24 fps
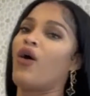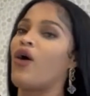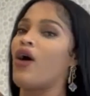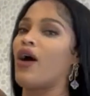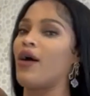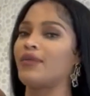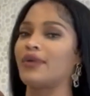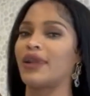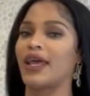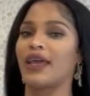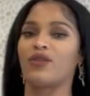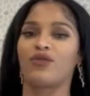Oh,
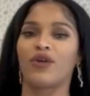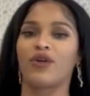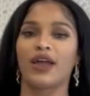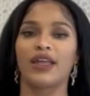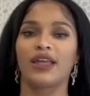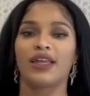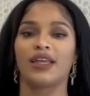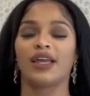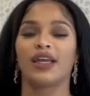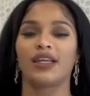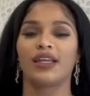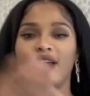I'm like
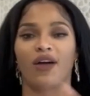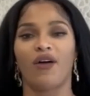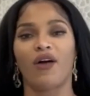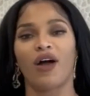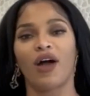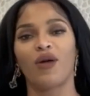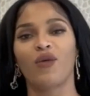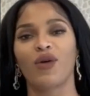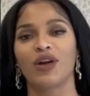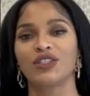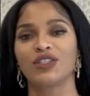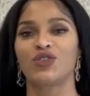right here now.
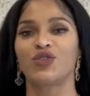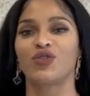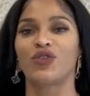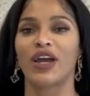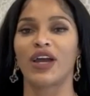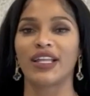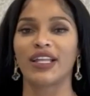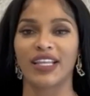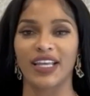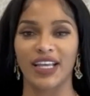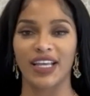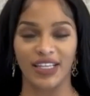I want you
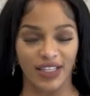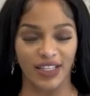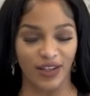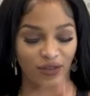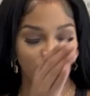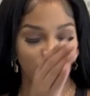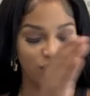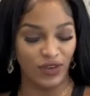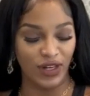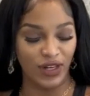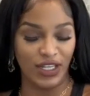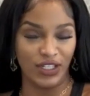right there in the
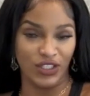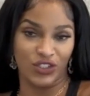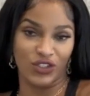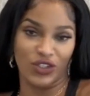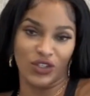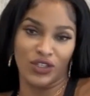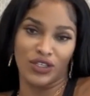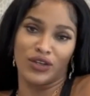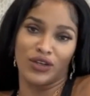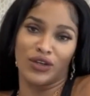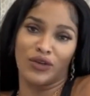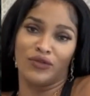front
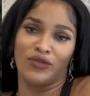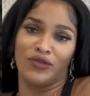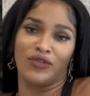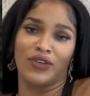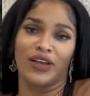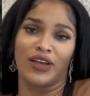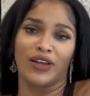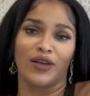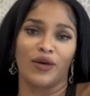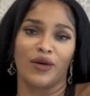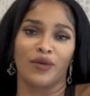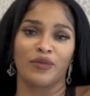so you can
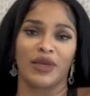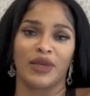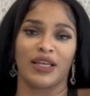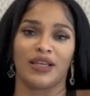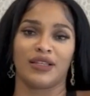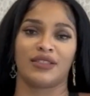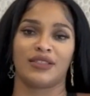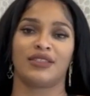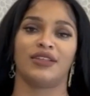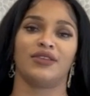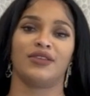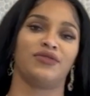feel on me
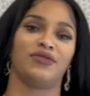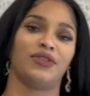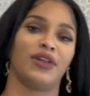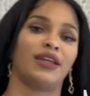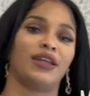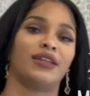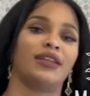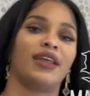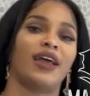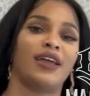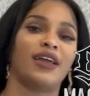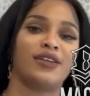and stuff
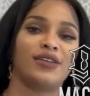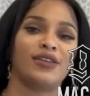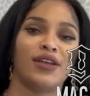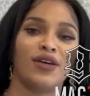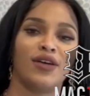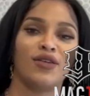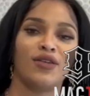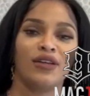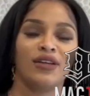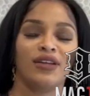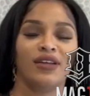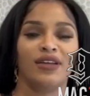like that, you
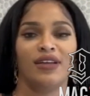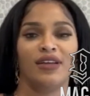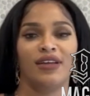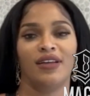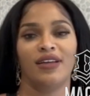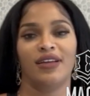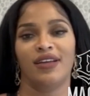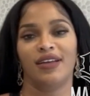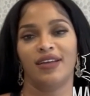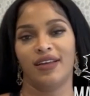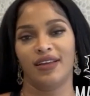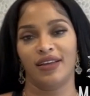know?
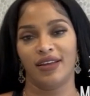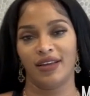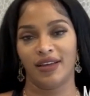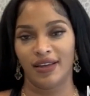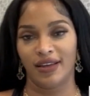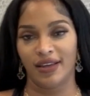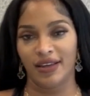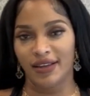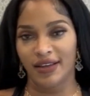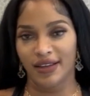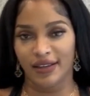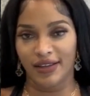
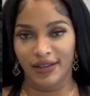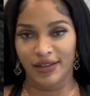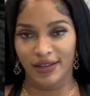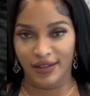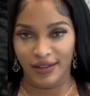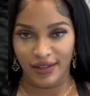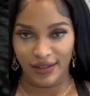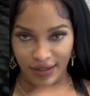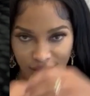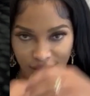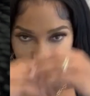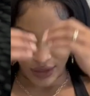
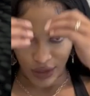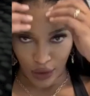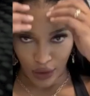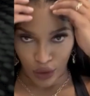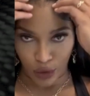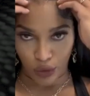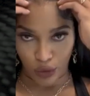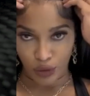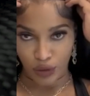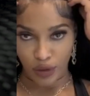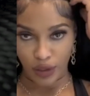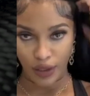
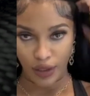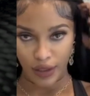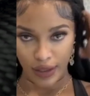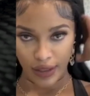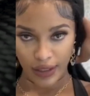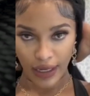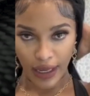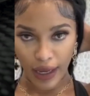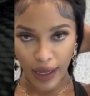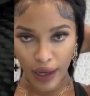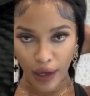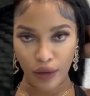So,
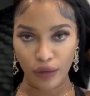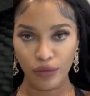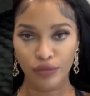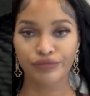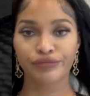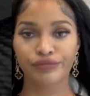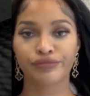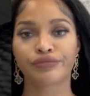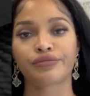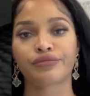yeah.